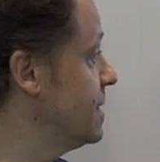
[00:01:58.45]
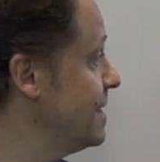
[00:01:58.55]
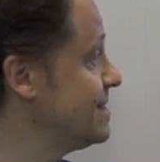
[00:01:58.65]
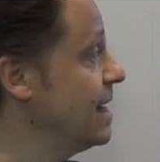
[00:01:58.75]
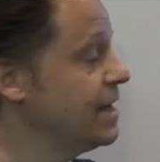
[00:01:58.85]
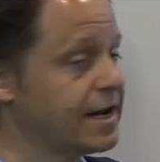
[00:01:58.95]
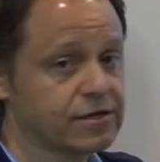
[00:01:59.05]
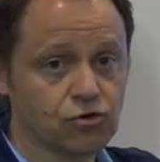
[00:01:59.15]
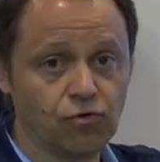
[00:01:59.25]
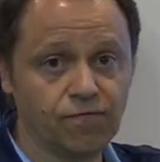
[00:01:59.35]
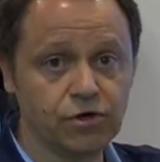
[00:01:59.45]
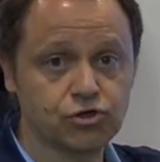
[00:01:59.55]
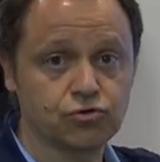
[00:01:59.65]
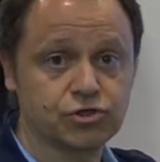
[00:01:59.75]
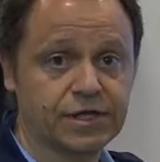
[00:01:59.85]
the direct
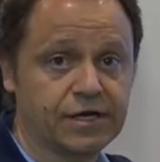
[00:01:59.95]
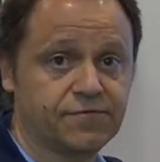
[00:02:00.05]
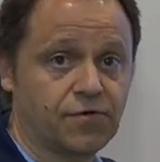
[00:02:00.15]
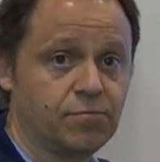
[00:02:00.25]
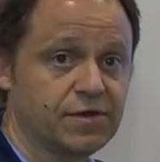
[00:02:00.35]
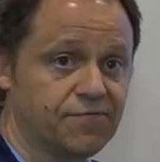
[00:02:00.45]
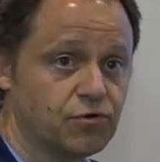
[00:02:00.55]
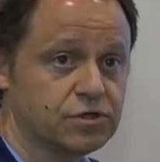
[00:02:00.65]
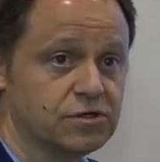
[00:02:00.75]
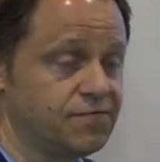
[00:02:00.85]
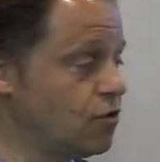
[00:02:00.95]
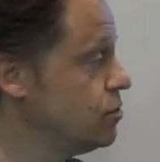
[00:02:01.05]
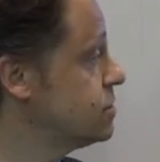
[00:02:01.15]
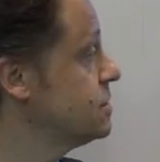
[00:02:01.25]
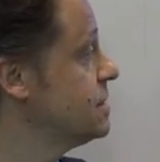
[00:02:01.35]
conversion straight from the 48
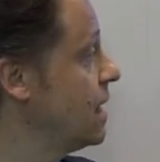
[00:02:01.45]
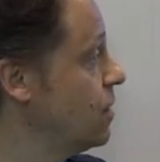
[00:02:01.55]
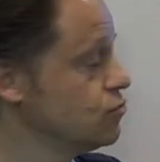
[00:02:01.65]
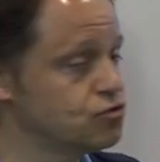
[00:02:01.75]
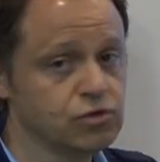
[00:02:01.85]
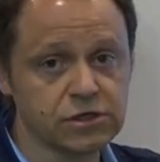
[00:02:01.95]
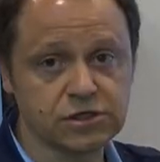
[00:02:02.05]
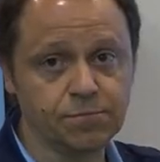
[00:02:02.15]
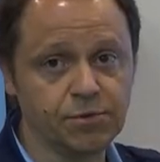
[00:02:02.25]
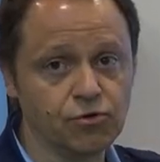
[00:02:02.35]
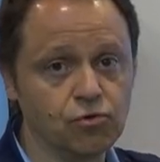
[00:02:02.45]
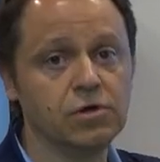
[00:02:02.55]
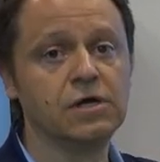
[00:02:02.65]
volt down to the CPU.